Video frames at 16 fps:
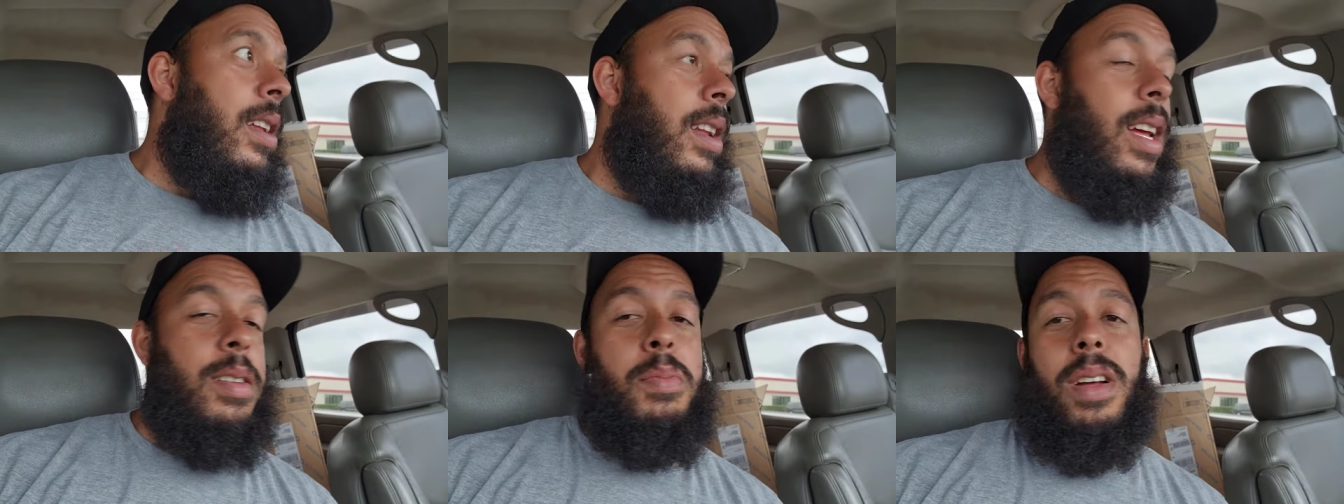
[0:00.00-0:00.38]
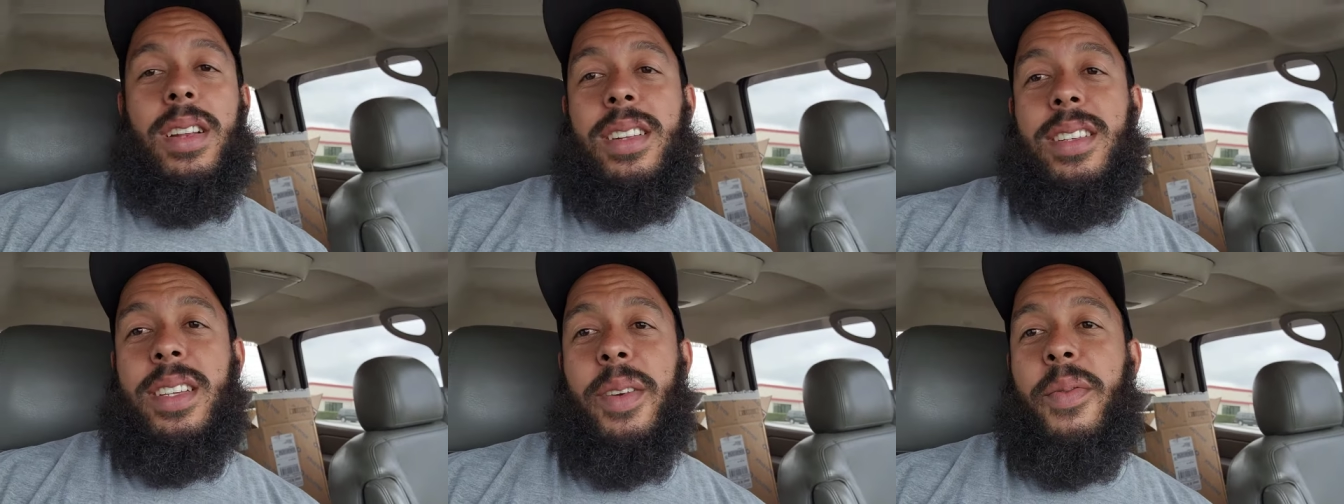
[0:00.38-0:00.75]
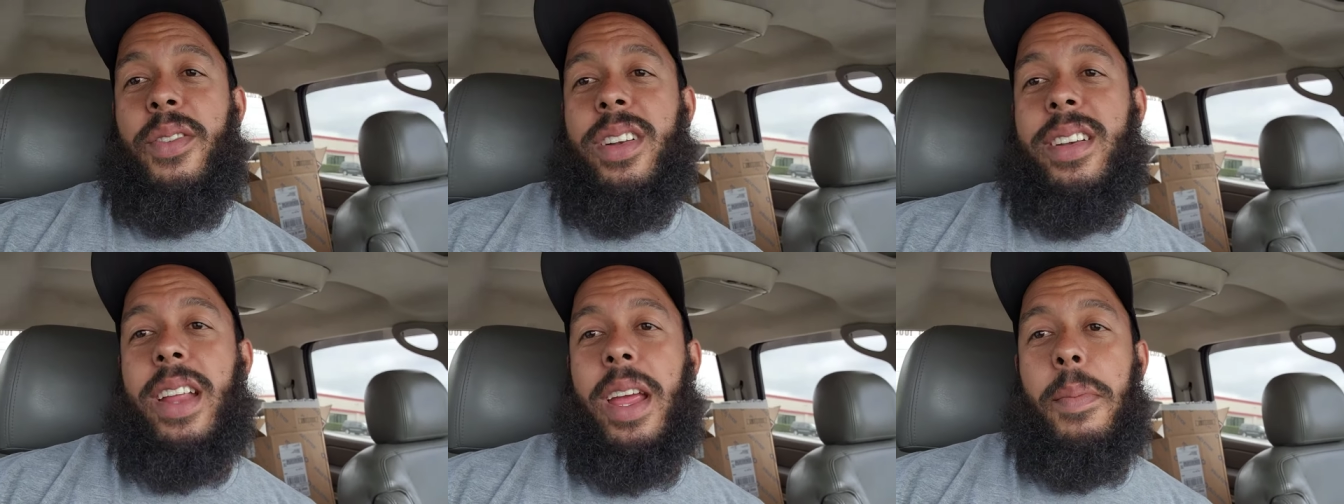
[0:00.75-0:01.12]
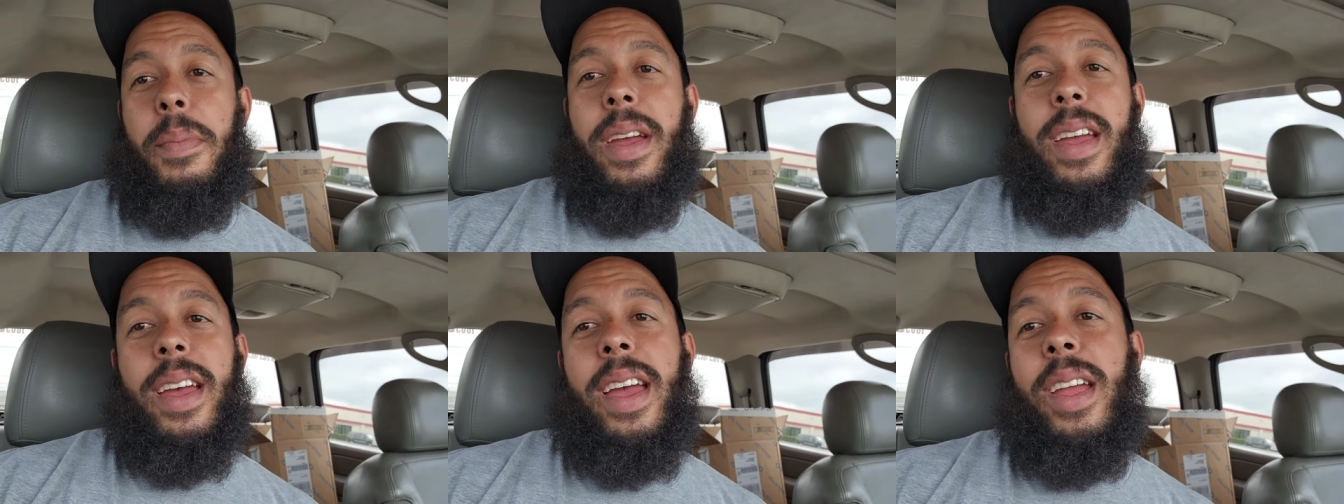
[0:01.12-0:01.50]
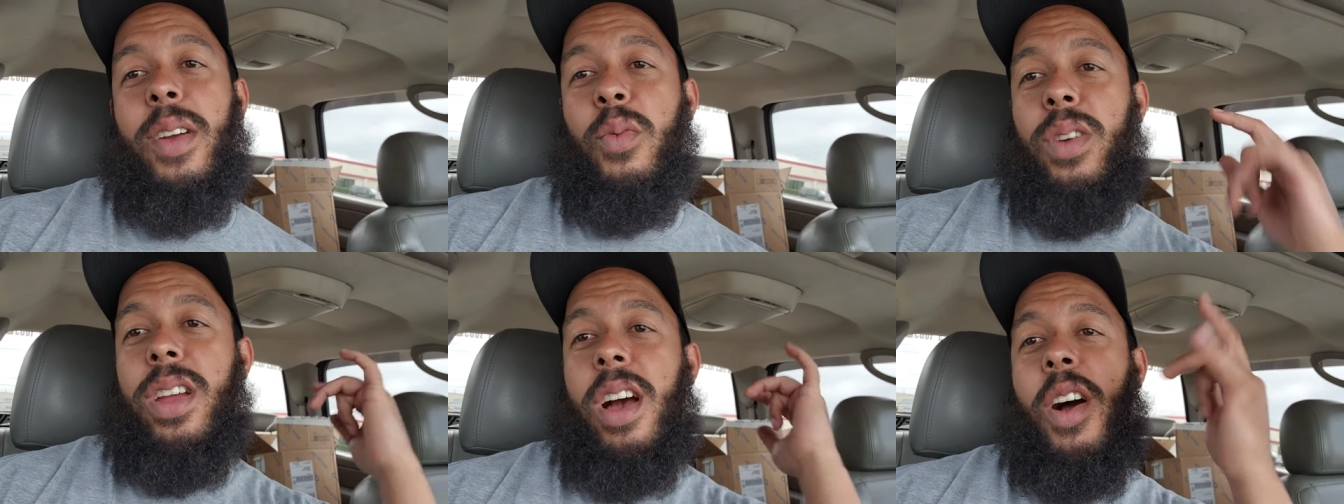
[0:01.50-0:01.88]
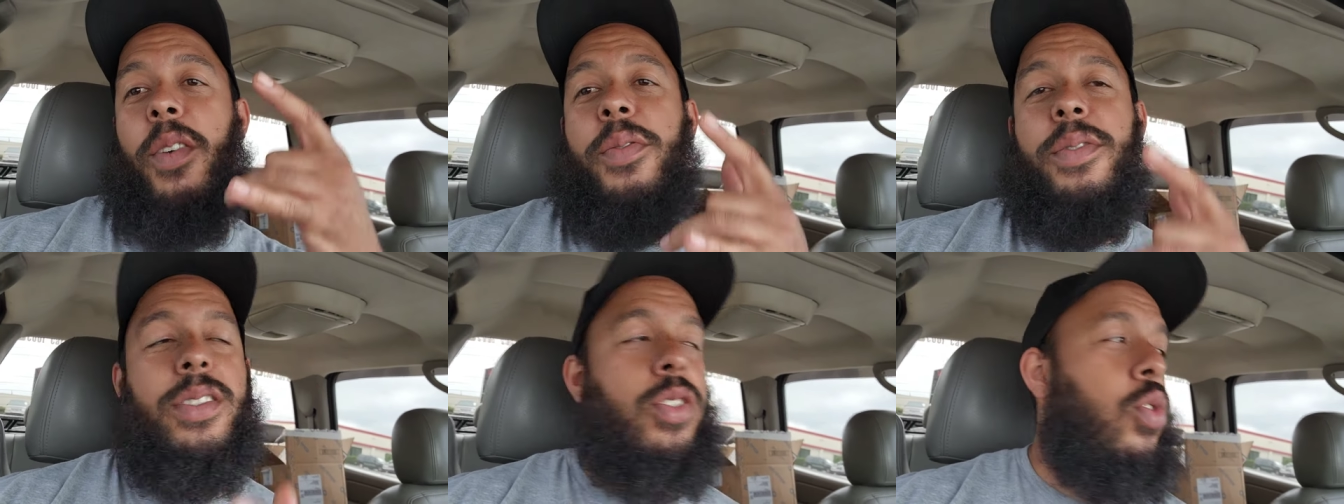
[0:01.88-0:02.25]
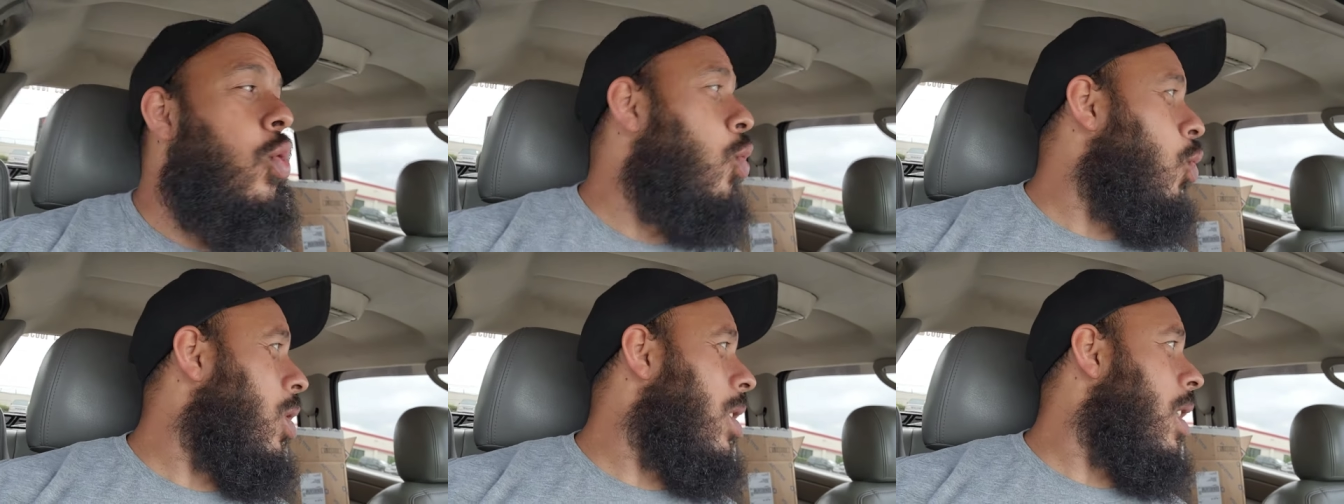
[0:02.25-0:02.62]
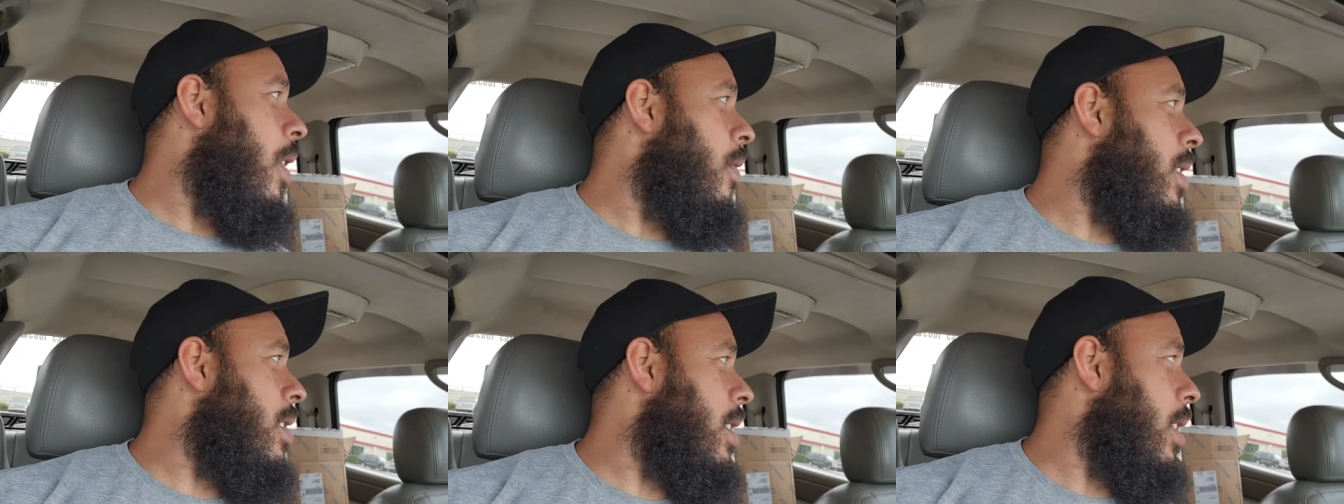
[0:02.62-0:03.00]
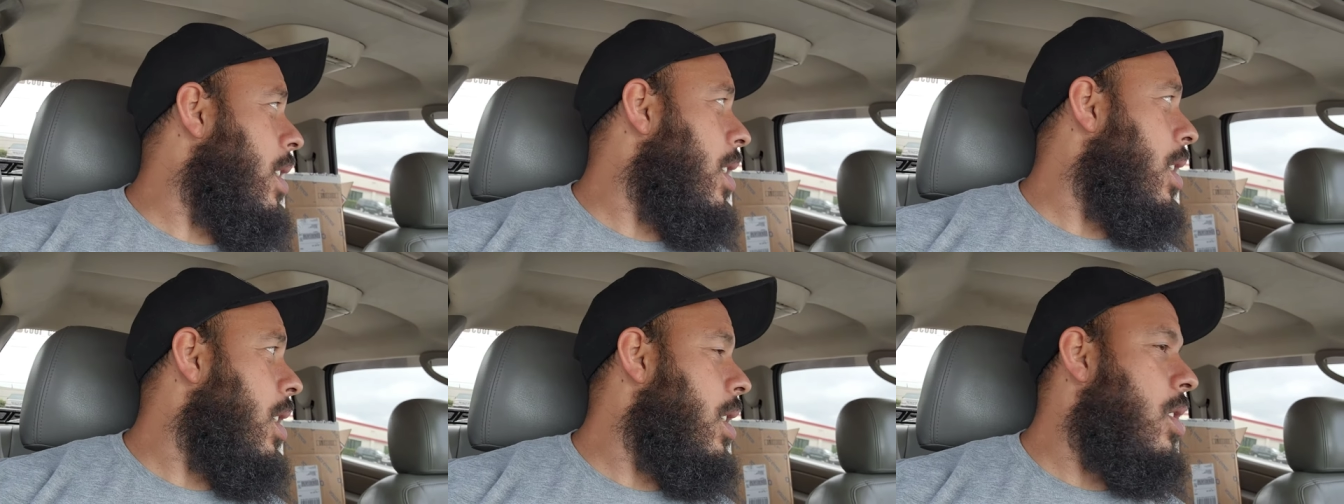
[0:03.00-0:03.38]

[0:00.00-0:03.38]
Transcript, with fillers: that's my little tip for the day, man. Hey, we off to Covington